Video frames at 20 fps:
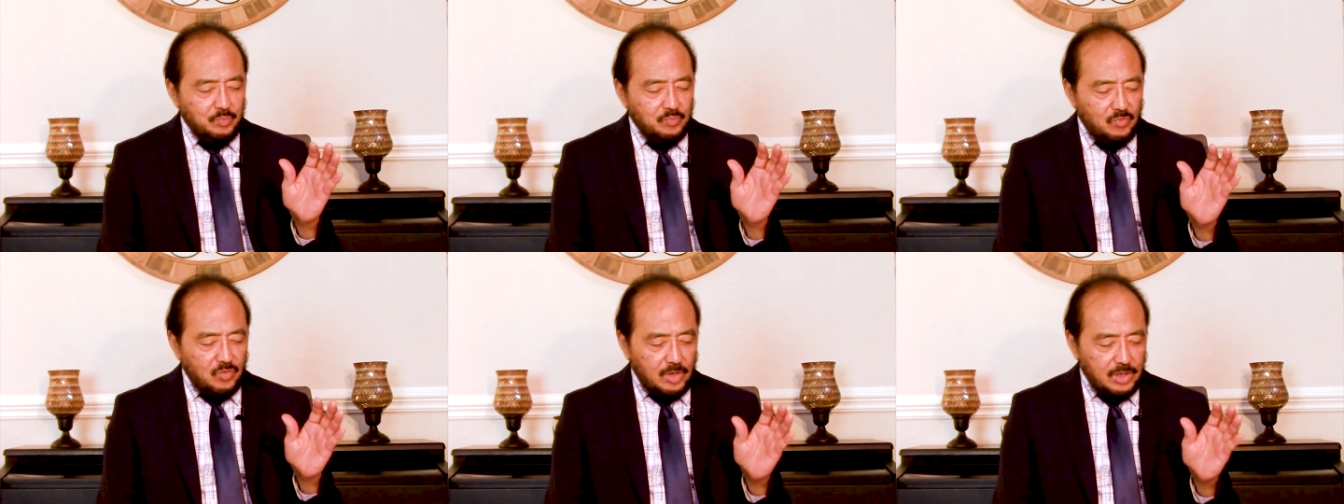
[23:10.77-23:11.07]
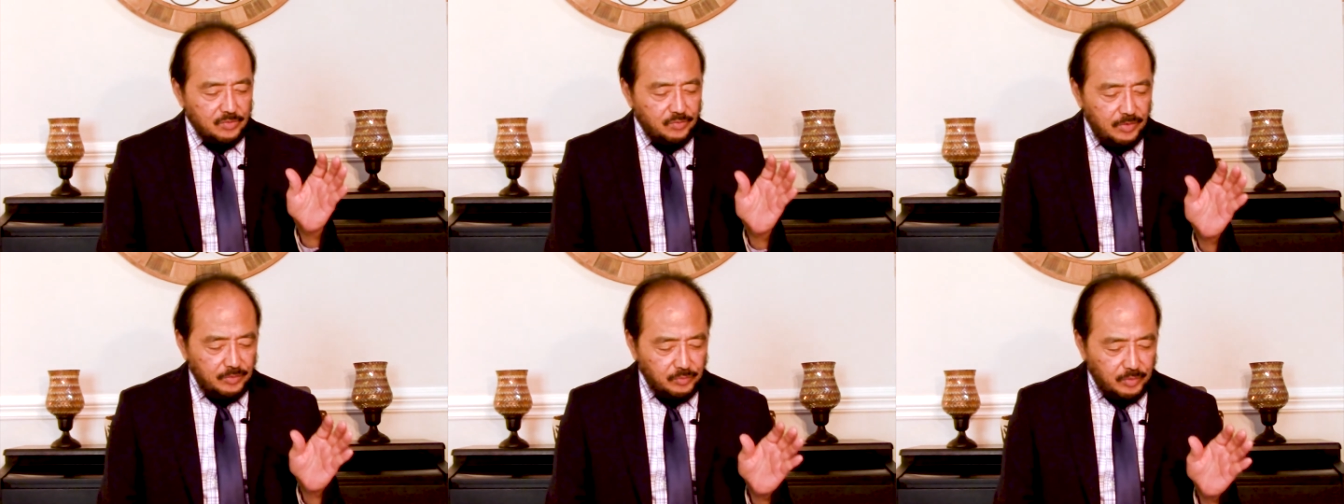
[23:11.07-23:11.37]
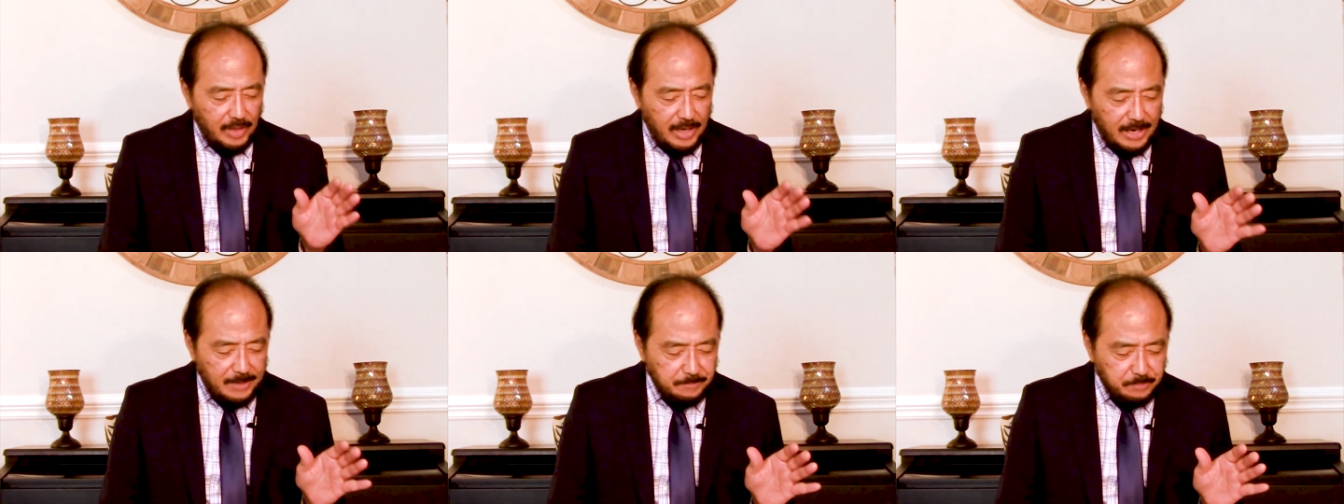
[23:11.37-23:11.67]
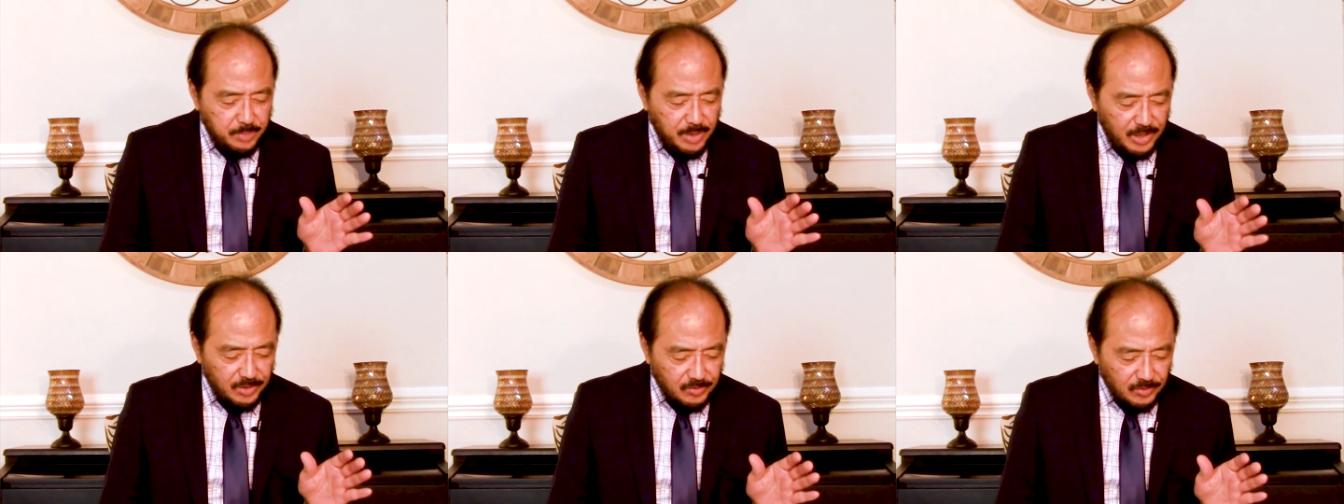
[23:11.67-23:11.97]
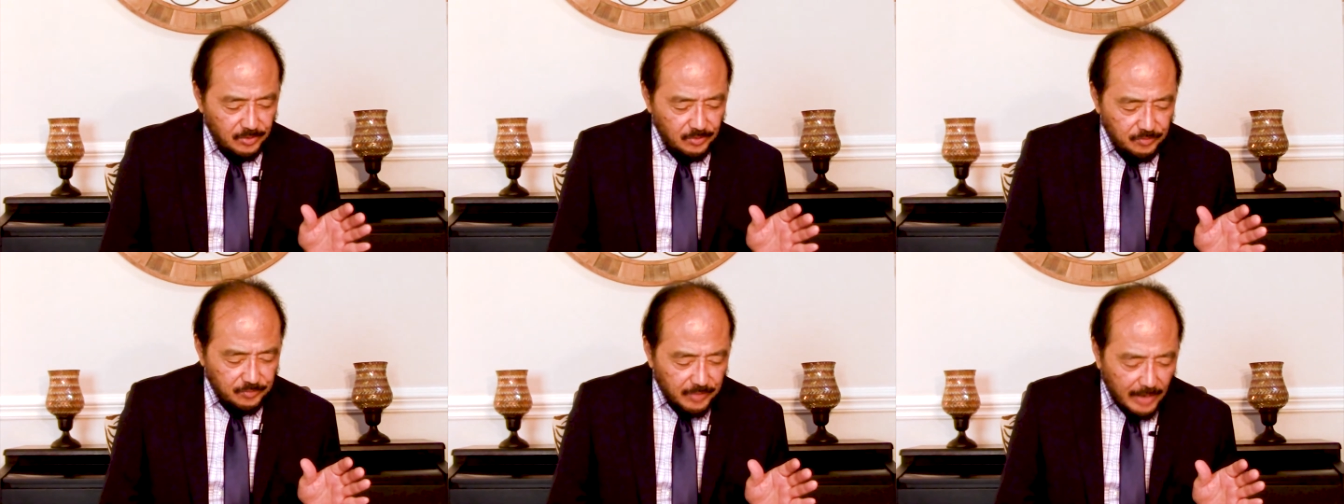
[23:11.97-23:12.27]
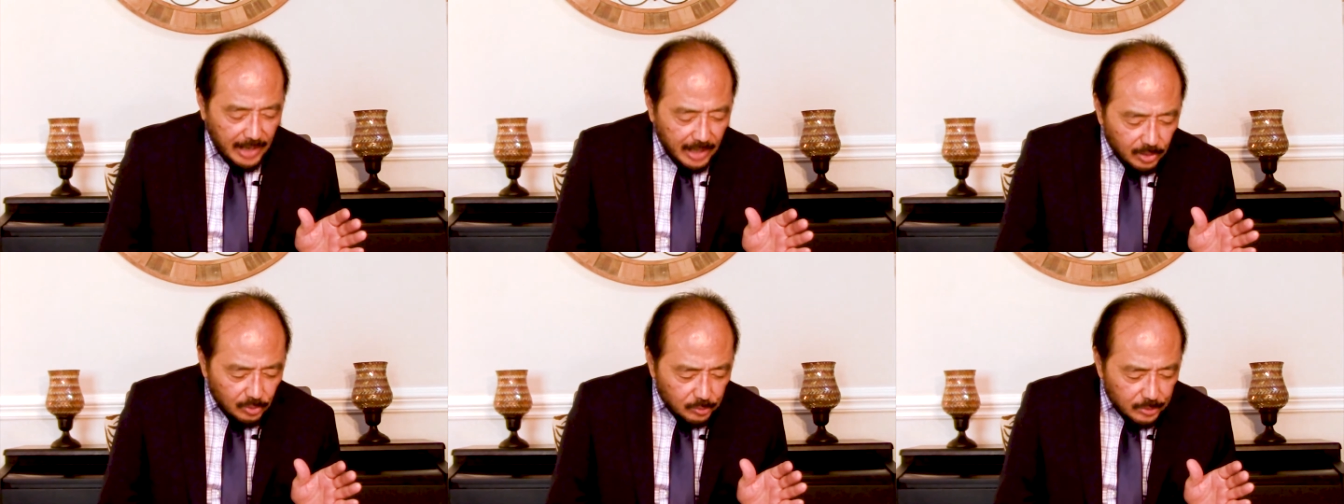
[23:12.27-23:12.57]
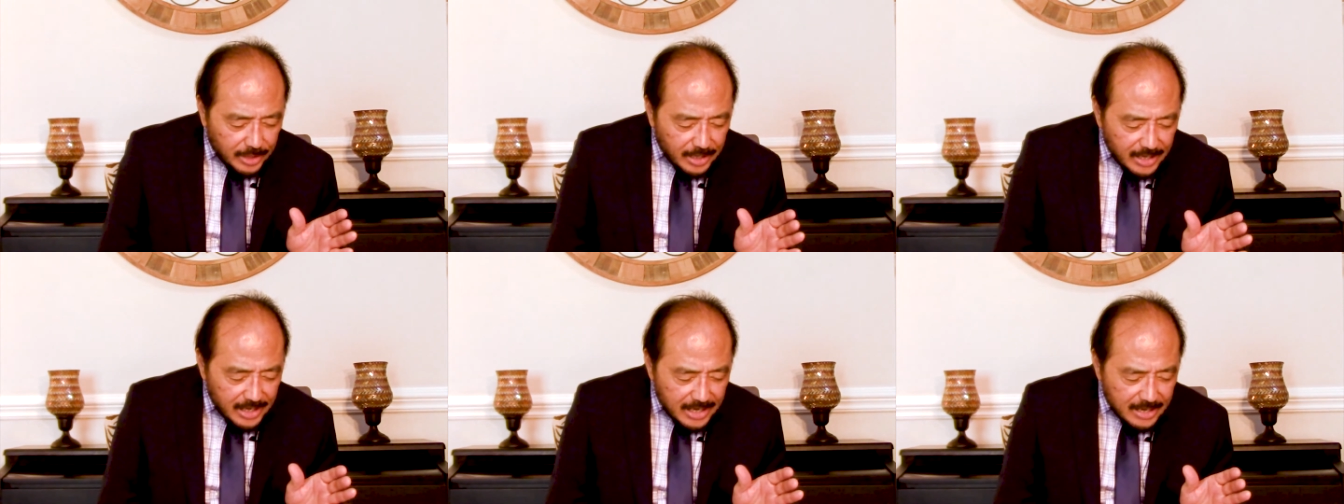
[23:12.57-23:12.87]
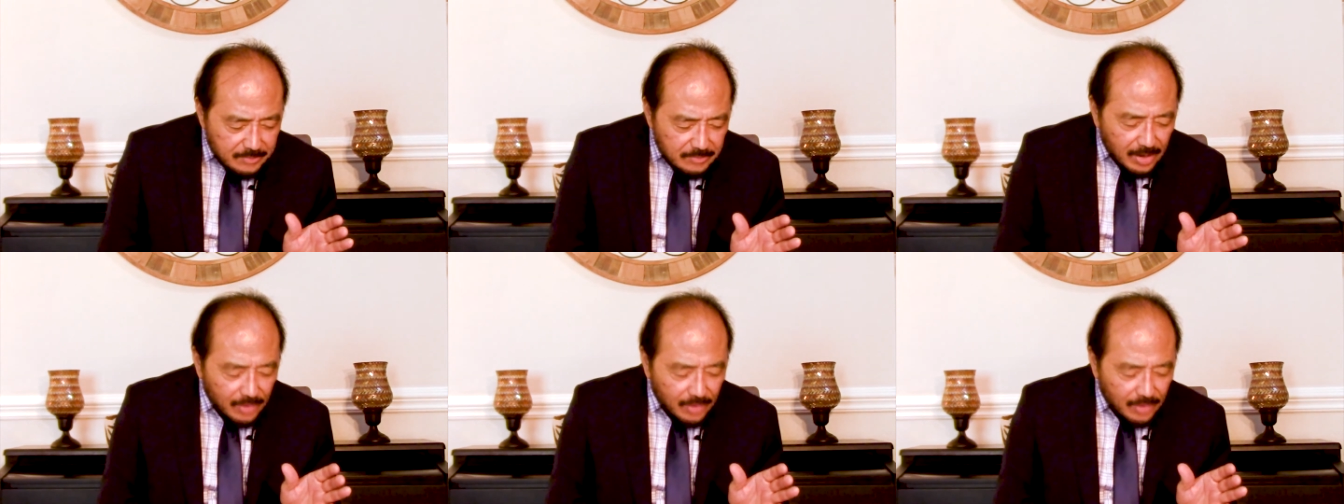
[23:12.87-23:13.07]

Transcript: Verse 58 Peter followed him